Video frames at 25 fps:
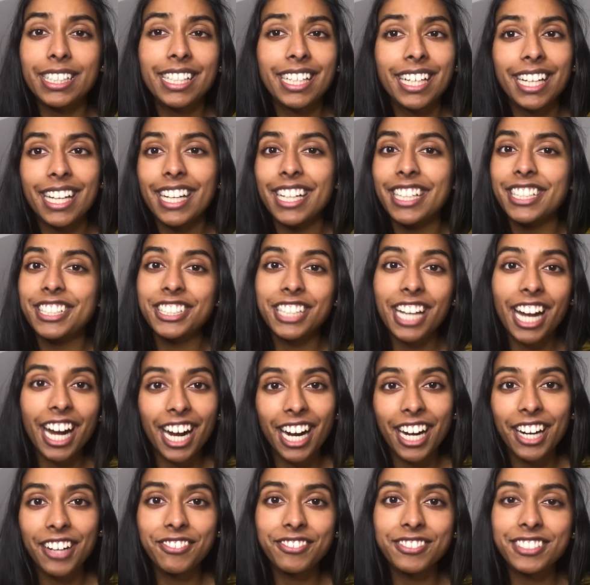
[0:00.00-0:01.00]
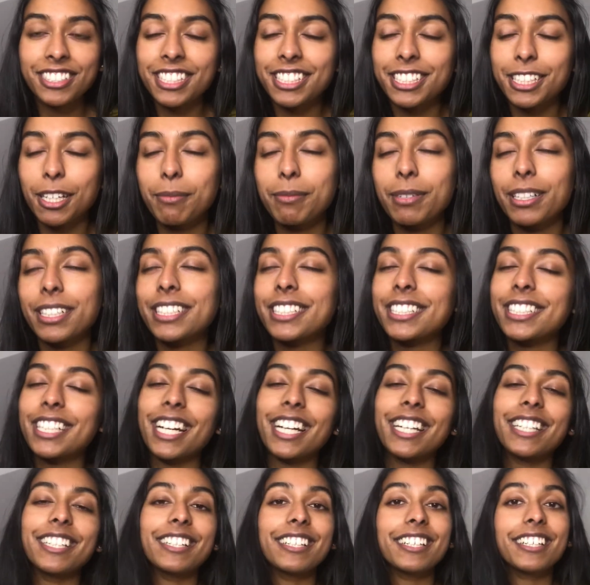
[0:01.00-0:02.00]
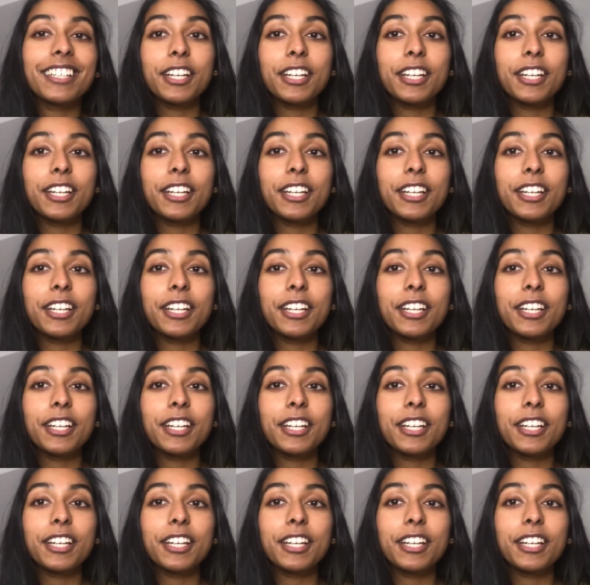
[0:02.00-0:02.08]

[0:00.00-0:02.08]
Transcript: ish have to some extent.